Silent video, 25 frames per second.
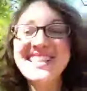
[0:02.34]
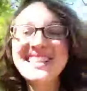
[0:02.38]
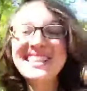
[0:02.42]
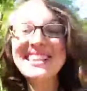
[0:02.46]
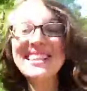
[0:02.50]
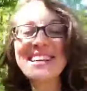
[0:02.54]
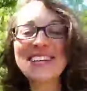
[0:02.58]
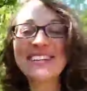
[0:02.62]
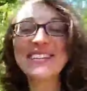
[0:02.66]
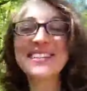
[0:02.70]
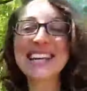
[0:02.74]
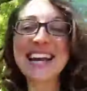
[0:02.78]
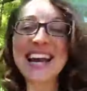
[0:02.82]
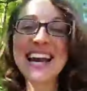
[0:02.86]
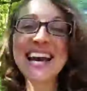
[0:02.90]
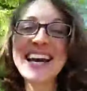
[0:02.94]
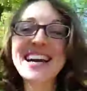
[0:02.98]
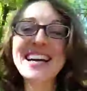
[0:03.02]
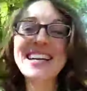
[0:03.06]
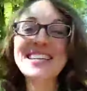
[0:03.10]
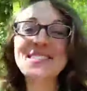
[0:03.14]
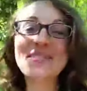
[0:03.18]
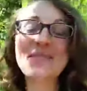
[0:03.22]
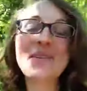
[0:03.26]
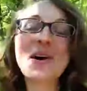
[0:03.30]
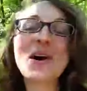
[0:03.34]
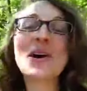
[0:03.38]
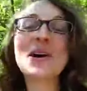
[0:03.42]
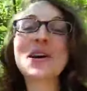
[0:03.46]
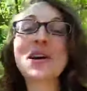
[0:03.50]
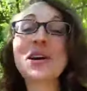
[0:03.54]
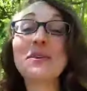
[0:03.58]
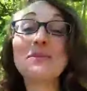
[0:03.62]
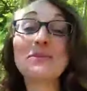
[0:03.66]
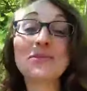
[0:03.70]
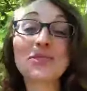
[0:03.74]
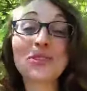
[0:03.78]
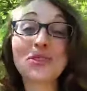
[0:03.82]
hello guys,
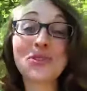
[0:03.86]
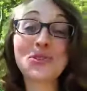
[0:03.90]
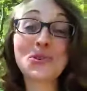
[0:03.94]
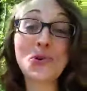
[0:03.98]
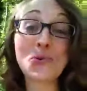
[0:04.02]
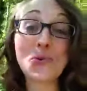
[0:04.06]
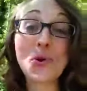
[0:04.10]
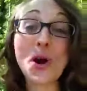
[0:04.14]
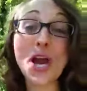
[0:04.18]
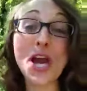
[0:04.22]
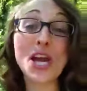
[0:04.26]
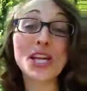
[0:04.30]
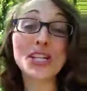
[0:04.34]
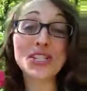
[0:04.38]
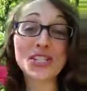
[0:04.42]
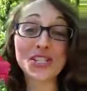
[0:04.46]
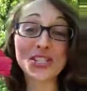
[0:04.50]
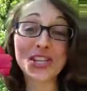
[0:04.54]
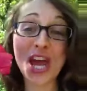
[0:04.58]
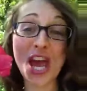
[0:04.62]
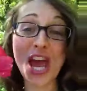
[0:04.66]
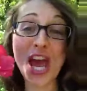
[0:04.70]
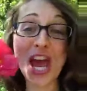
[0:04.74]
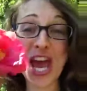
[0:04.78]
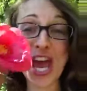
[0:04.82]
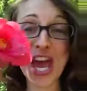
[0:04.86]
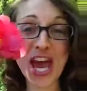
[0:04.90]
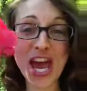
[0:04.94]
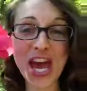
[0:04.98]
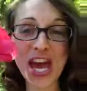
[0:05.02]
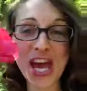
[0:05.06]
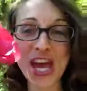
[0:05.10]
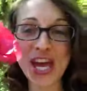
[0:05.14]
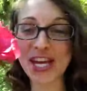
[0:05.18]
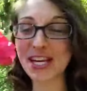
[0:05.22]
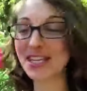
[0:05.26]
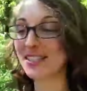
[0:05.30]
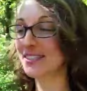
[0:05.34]
welcome to
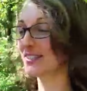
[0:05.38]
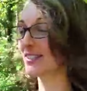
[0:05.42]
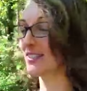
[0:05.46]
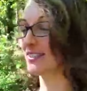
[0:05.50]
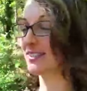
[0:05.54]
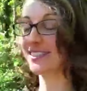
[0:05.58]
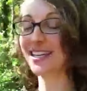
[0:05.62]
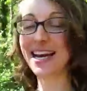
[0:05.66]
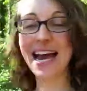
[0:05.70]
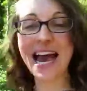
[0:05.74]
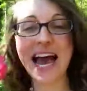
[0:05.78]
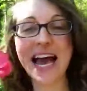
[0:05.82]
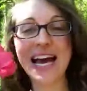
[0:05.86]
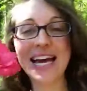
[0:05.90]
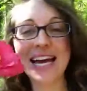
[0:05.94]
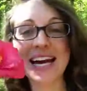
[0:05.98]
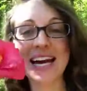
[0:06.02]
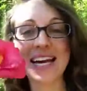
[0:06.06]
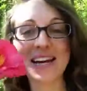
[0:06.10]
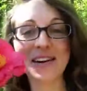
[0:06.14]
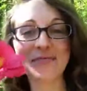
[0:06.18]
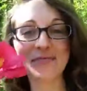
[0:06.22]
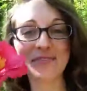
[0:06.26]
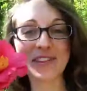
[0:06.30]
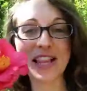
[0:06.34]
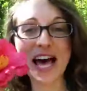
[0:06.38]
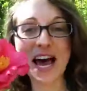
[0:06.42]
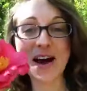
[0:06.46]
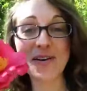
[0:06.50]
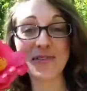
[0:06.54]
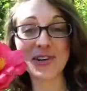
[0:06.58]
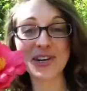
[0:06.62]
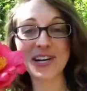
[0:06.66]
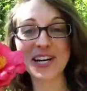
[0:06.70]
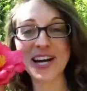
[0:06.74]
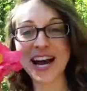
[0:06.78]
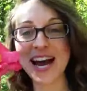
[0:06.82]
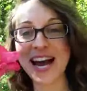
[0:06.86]
Wednesday. I got a
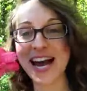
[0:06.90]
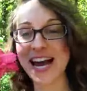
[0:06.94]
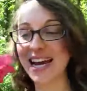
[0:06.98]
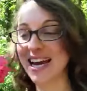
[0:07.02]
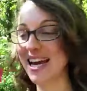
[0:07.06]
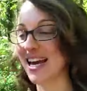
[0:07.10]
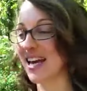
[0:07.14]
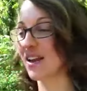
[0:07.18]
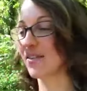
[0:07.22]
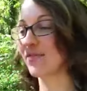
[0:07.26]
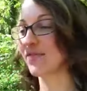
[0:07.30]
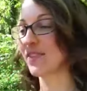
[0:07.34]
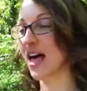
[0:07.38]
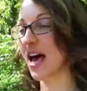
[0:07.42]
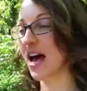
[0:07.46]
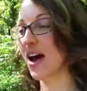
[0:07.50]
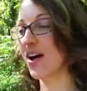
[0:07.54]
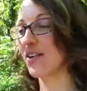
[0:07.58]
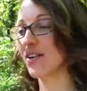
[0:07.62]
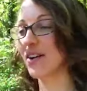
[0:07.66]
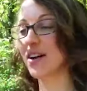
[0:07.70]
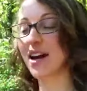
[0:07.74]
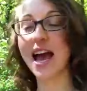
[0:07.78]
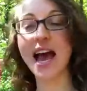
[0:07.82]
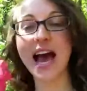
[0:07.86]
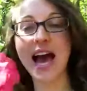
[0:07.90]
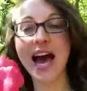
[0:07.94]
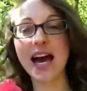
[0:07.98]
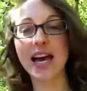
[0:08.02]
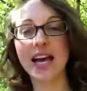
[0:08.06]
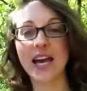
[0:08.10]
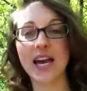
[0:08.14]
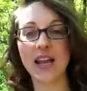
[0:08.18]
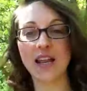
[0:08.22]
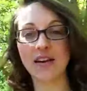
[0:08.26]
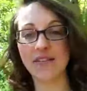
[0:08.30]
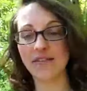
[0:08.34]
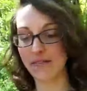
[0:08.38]
flower, I got a flower, I
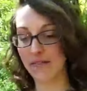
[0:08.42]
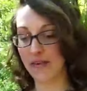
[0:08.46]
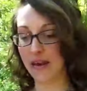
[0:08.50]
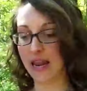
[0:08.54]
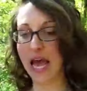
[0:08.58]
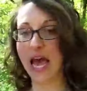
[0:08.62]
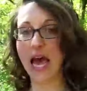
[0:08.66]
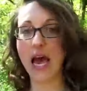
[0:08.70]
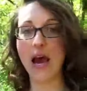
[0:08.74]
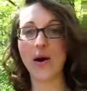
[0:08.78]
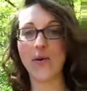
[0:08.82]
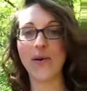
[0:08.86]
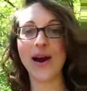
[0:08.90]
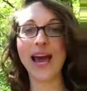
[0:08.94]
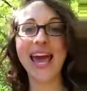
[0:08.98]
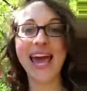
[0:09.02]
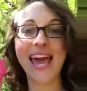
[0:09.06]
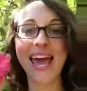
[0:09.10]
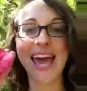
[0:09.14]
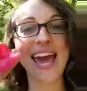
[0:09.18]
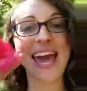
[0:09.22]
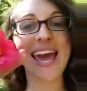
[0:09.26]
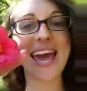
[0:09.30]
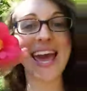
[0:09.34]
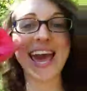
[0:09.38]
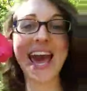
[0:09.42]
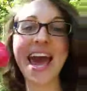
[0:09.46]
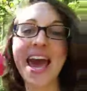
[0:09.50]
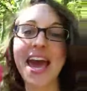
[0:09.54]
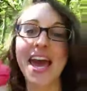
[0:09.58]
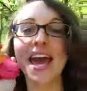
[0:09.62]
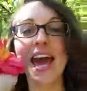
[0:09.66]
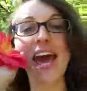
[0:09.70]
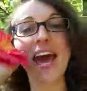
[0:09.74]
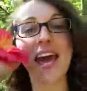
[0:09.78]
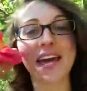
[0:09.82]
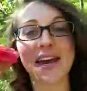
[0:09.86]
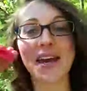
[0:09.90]
got a flower.
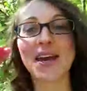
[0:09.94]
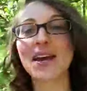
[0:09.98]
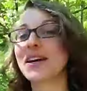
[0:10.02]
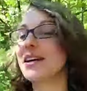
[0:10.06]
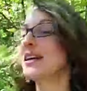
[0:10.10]
Hey.